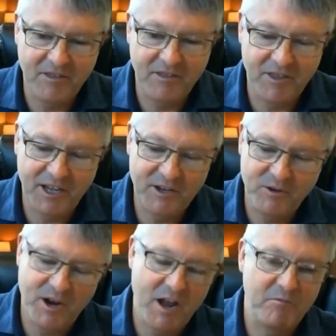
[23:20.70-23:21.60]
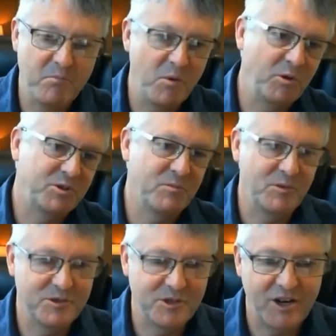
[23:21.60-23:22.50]
then you have
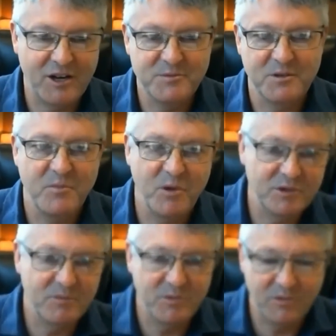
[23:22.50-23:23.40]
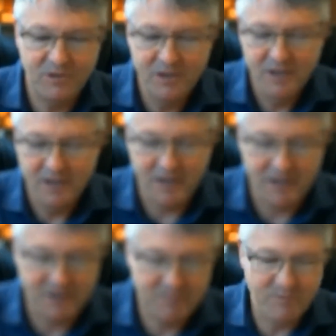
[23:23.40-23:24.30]
multiple jobs and multiple
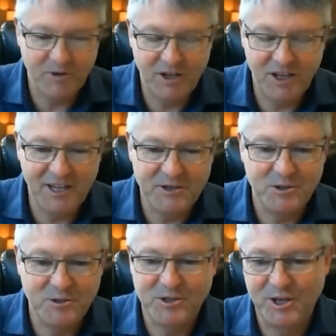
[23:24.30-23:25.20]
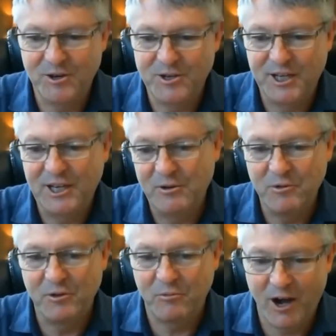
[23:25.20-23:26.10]
issues that you're dealing
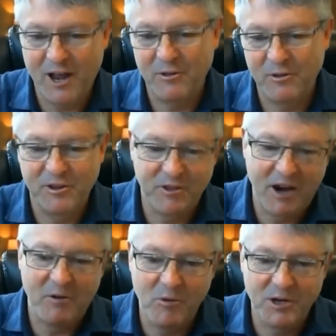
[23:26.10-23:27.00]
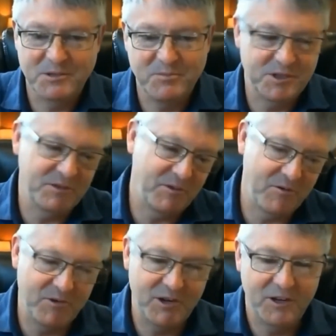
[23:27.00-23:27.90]
with rather than that one specific
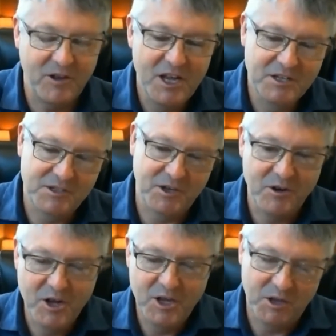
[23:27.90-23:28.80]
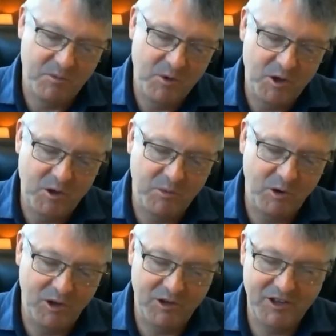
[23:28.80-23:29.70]
one. So you
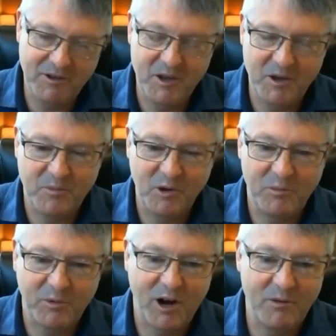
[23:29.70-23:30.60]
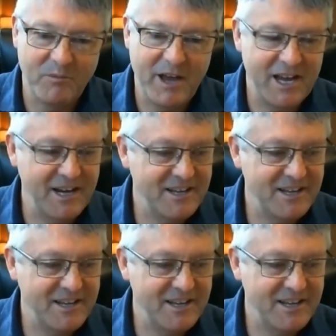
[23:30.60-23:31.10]
pull a problematic